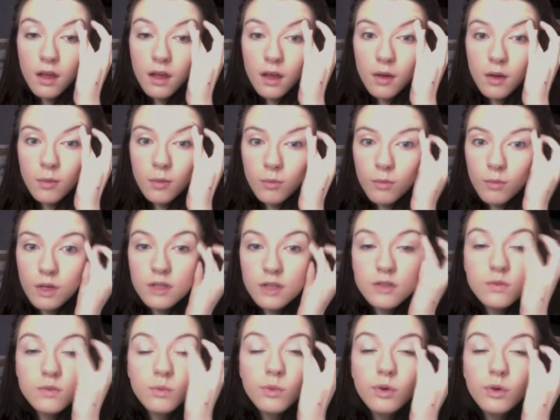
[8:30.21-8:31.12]

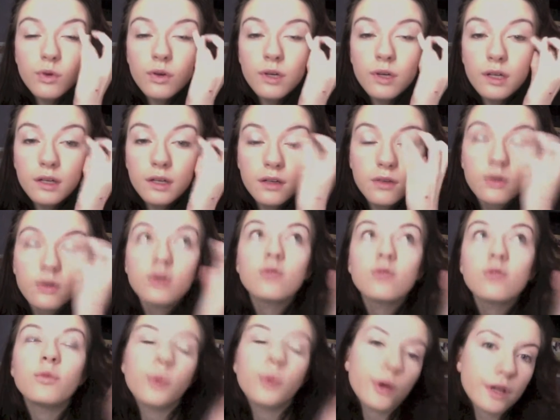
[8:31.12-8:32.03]
much more, or
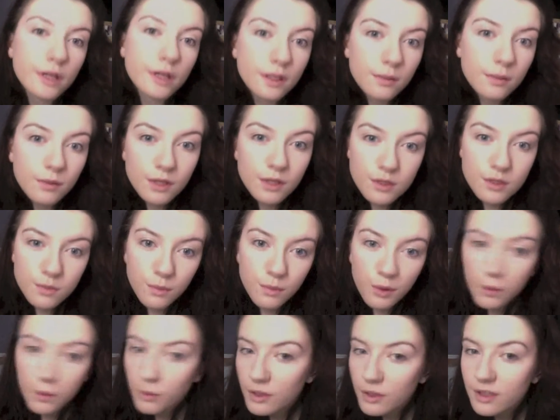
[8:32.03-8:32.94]
you've put in much
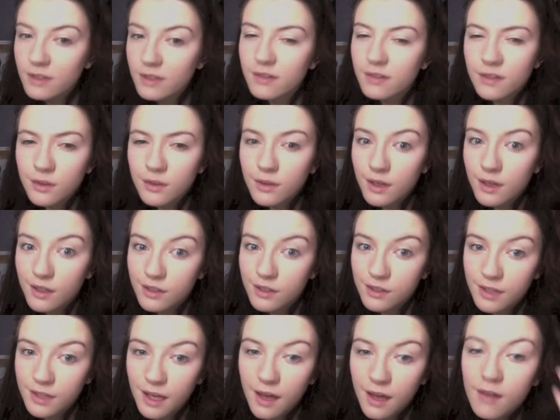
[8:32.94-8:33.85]
more work than you
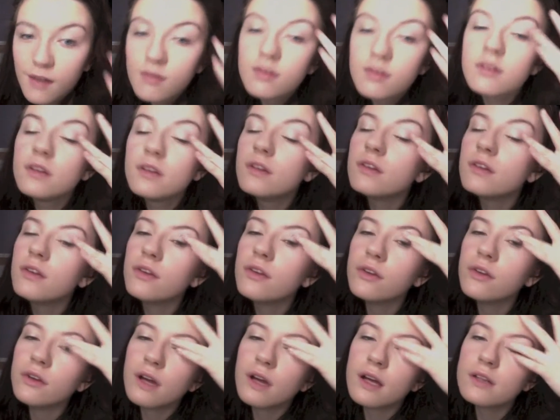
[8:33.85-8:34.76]
actually have to
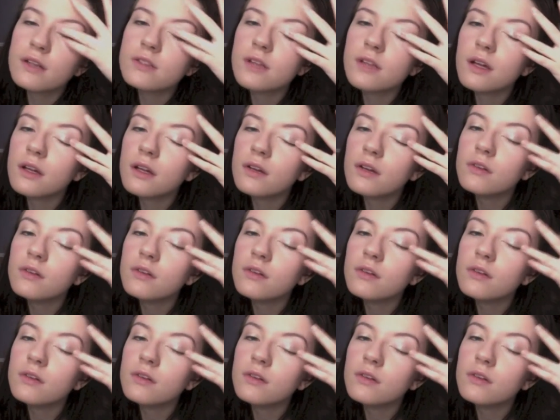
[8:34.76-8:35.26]
your eyeshadow.